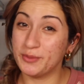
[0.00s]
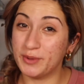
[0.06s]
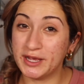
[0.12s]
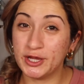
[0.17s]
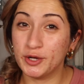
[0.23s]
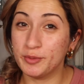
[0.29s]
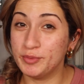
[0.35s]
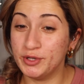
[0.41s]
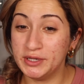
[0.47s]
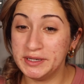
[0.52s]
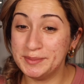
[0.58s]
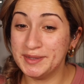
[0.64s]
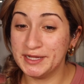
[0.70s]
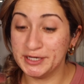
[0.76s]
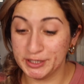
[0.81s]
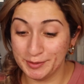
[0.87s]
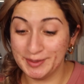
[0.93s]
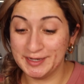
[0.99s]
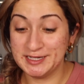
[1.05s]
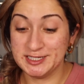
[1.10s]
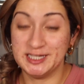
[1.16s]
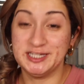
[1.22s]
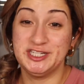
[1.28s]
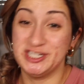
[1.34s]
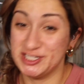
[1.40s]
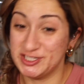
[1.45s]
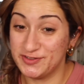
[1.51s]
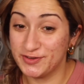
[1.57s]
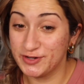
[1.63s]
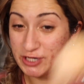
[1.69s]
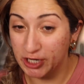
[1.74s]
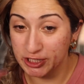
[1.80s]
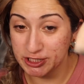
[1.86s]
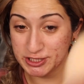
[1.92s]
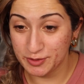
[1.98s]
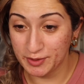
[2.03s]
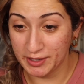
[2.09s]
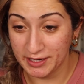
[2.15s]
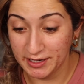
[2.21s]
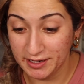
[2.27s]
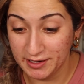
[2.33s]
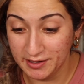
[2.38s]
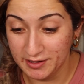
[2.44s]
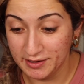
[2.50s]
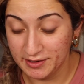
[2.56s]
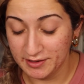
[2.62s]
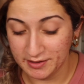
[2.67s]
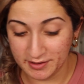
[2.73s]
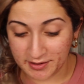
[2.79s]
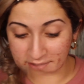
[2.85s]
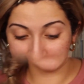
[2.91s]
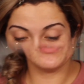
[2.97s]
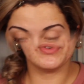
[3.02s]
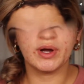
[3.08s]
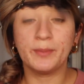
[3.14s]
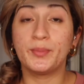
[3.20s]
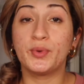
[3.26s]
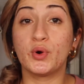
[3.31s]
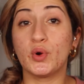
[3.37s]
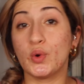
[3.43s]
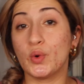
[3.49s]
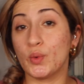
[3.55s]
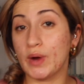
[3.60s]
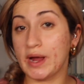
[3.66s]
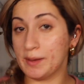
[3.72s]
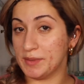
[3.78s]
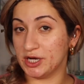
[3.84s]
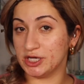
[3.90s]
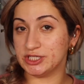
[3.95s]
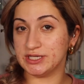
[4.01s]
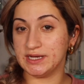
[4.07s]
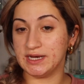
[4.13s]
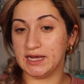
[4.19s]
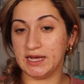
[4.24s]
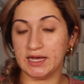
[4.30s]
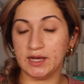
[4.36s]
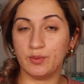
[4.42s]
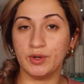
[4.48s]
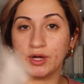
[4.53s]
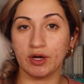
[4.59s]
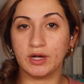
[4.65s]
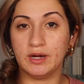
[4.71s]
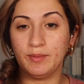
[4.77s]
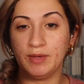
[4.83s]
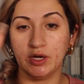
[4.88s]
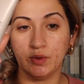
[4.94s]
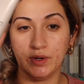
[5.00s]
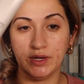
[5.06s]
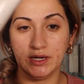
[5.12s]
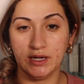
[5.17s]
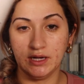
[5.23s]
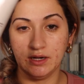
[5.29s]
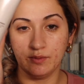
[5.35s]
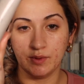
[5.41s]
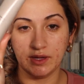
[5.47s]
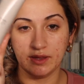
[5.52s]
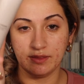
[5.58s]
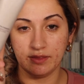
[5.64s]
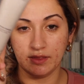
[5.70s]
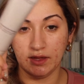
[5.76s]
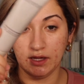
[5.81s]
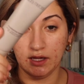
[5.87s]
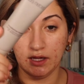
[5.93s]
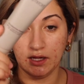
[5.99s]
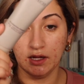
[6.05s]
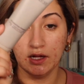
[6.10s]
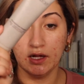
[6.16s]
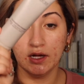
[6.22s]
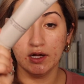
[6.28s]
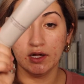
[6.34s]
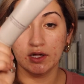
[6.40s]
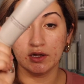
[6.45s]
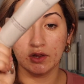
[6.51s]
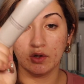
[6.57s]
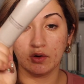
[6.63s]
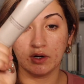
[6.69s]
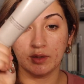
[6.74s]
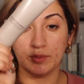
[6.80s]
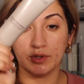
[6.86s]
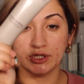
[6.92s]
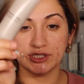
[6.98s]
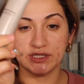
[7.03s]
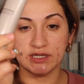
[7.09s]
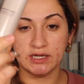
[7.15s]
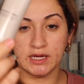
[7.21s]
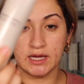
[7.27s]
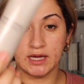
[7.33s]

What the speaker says: to wet your beauty blender because I just forgot to wet it. For primer today, we are going to be going in with the Laura Mercier